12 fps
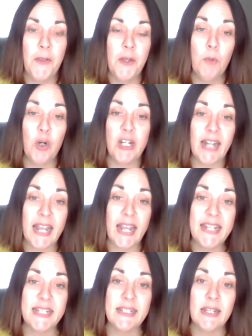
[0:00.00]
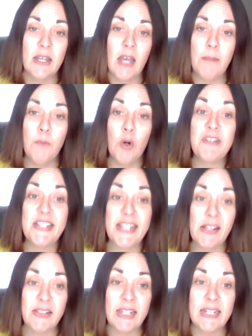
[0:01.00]
more united, and more
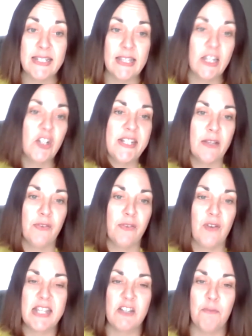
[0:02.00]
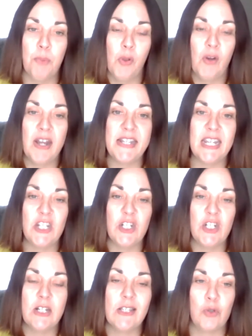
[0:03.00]
resilient to the increasing threats of
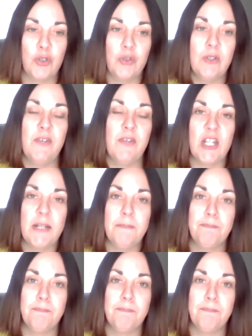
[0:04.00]
polarisation and social division.